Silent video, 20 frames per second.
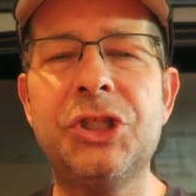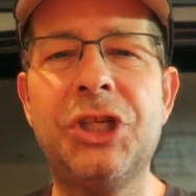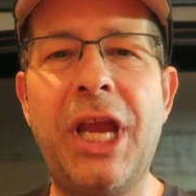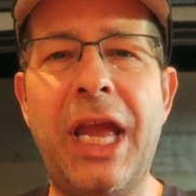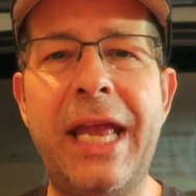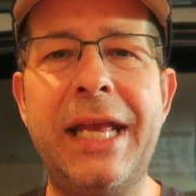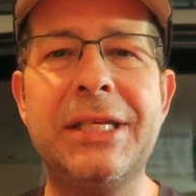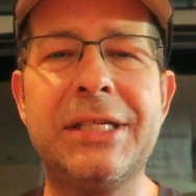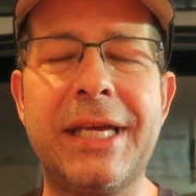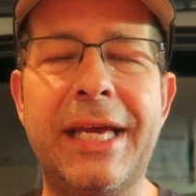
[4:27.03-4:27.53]

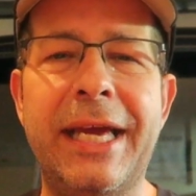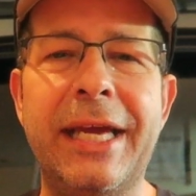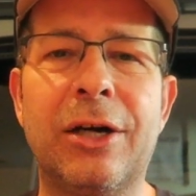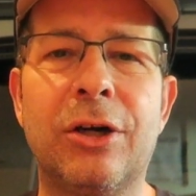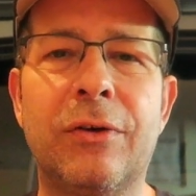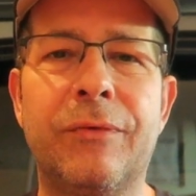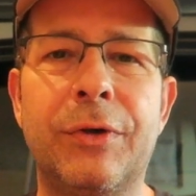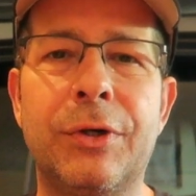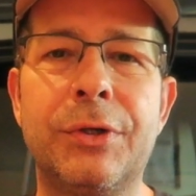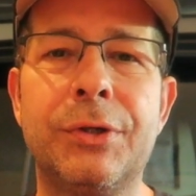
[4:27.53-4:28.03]
change
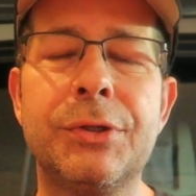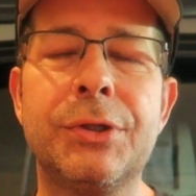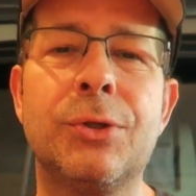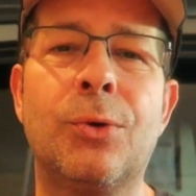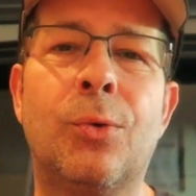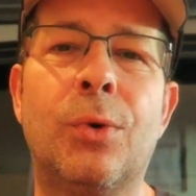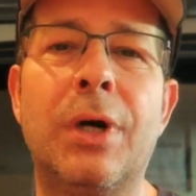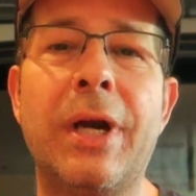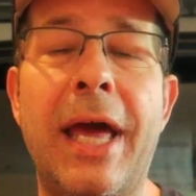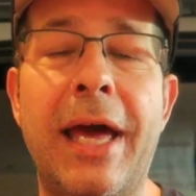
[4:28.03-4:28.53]

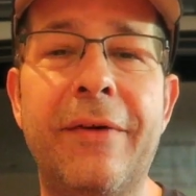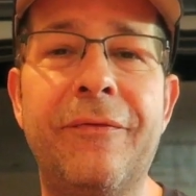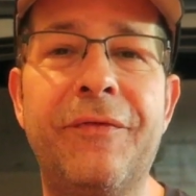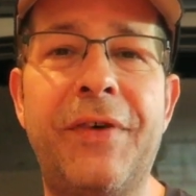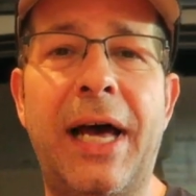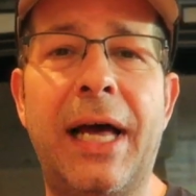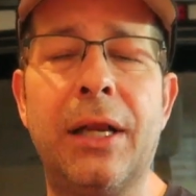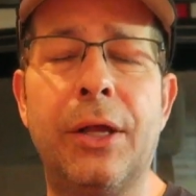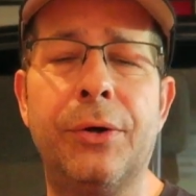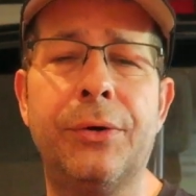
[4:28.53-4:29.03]
intervals were not
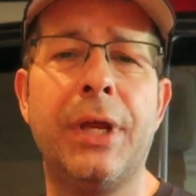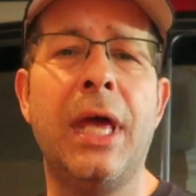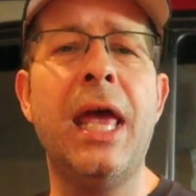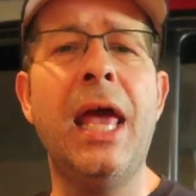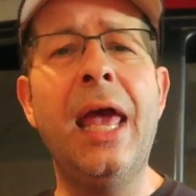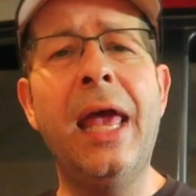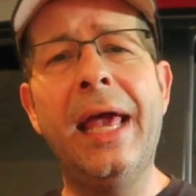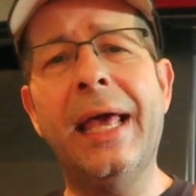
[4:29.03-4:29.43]
followed.